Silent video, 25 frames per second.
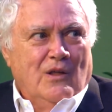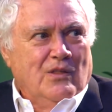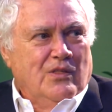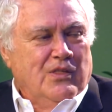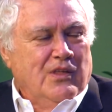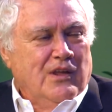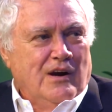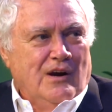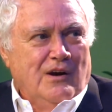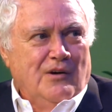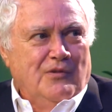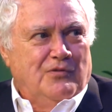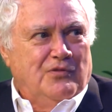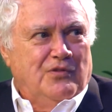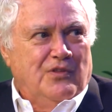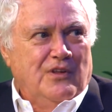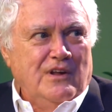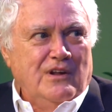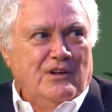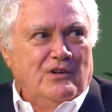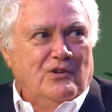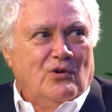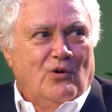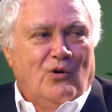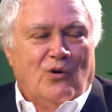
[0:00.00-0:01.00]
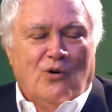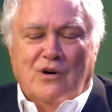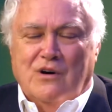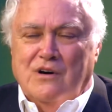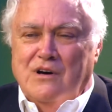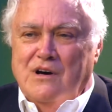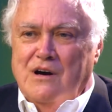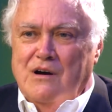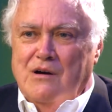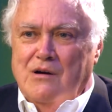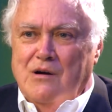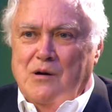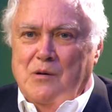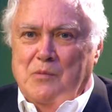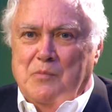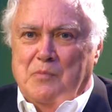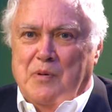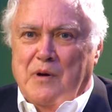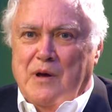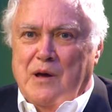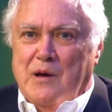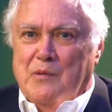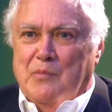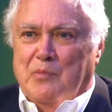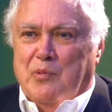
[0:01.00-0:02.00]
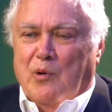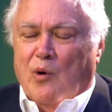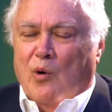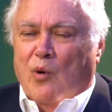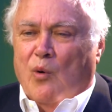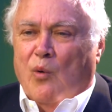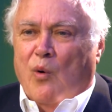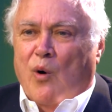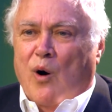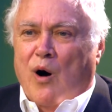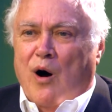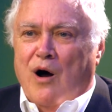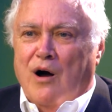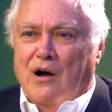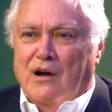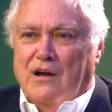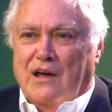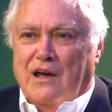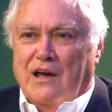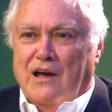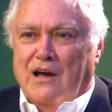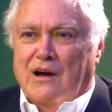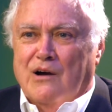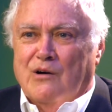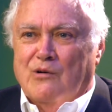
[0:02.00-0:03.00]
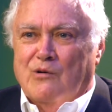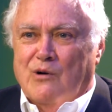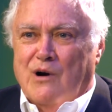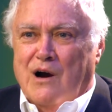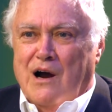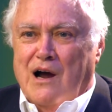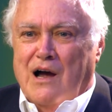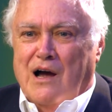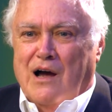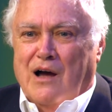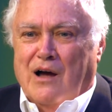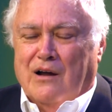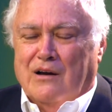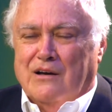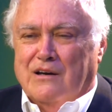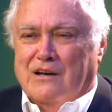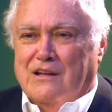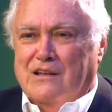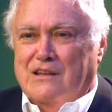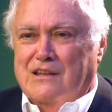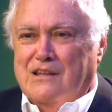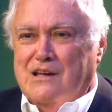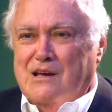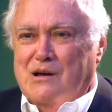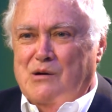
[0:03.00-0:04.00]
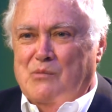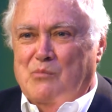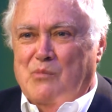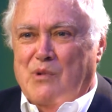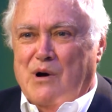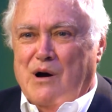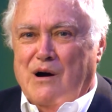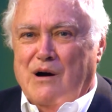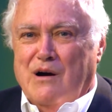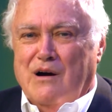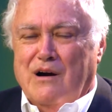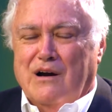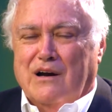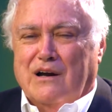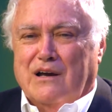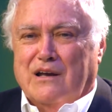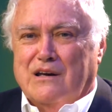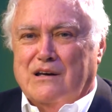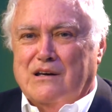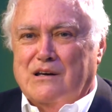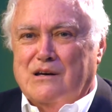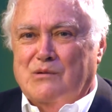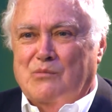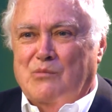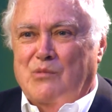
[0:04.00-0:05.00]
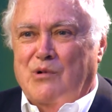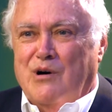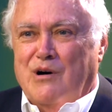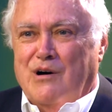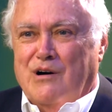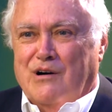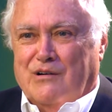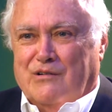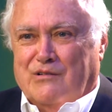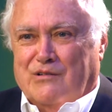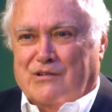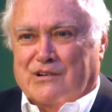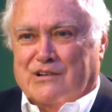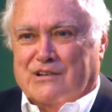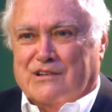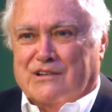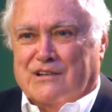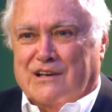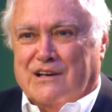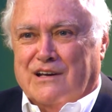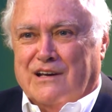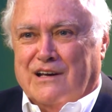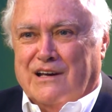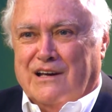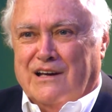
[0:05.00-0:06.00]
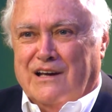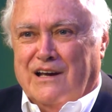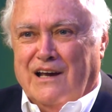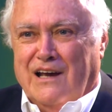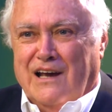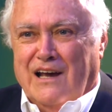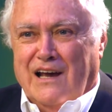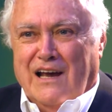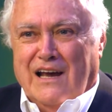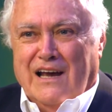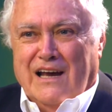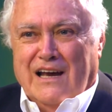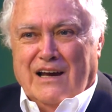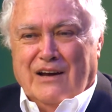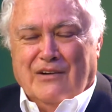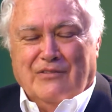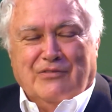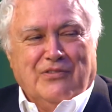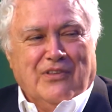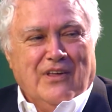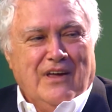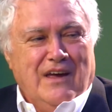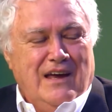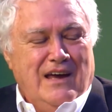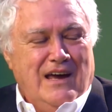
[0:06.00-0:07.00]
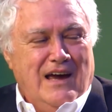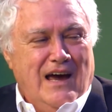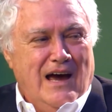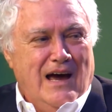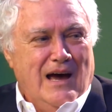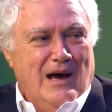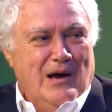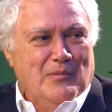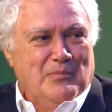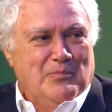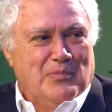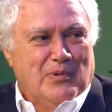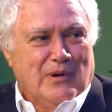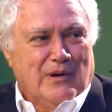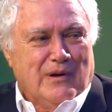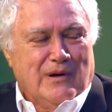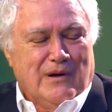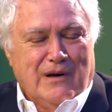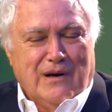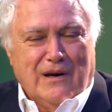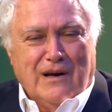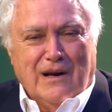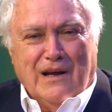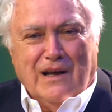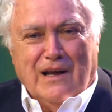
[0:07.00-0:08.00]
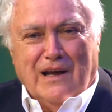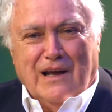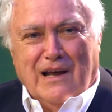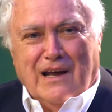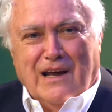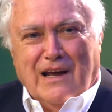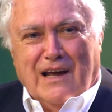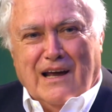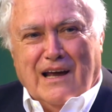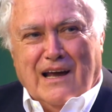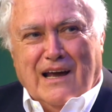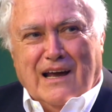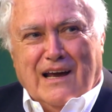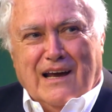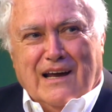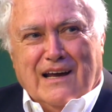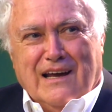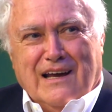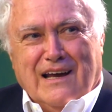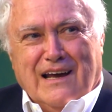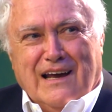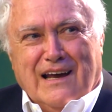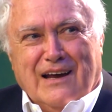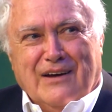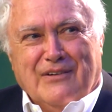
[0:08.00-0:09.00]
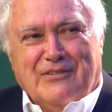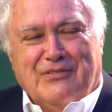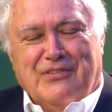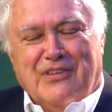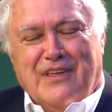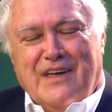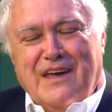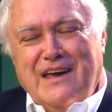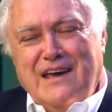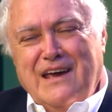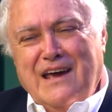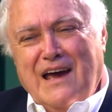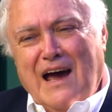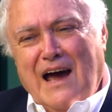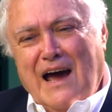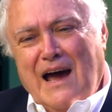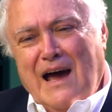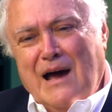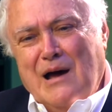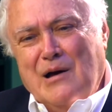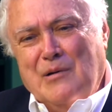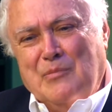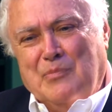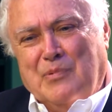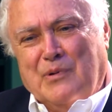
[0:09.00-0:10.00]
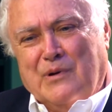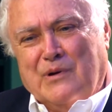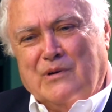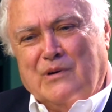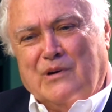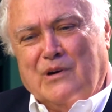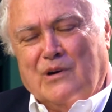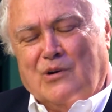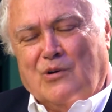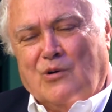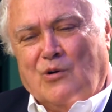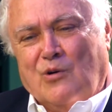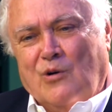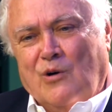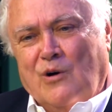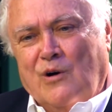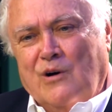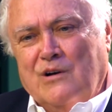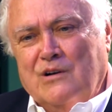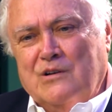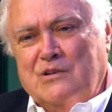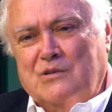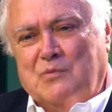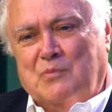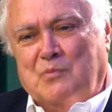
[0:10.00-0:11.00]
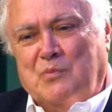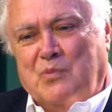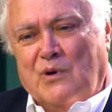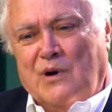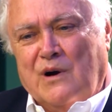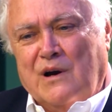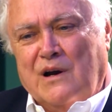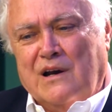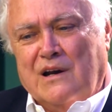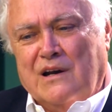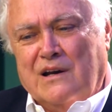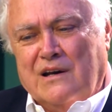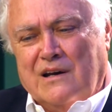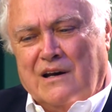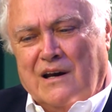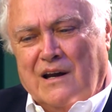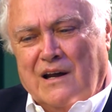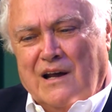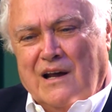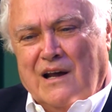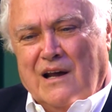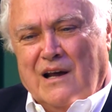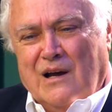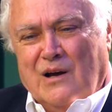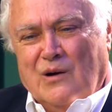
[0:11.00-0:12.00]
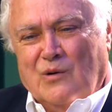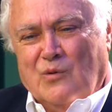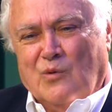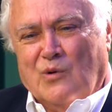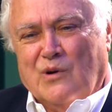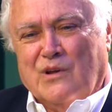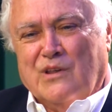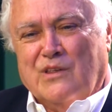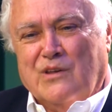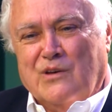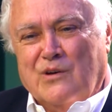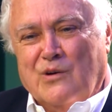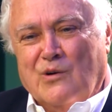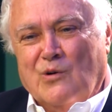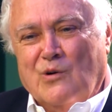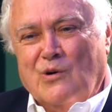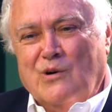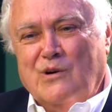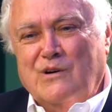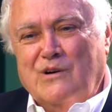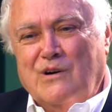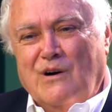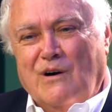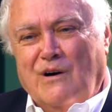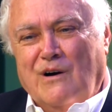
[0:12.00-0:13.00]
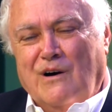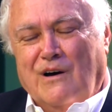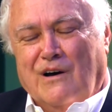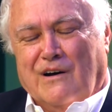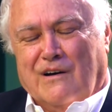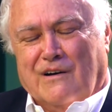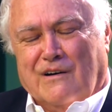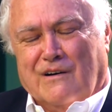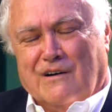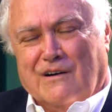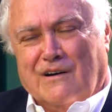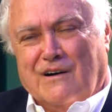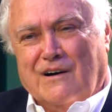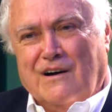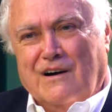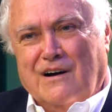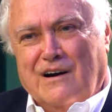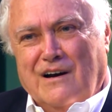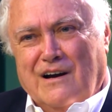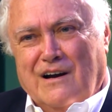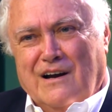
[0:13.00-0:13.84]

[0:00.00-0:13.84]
that if these ordinary people walking around in the American democracy, if they happen, if they happen to crossbreed with your daughter,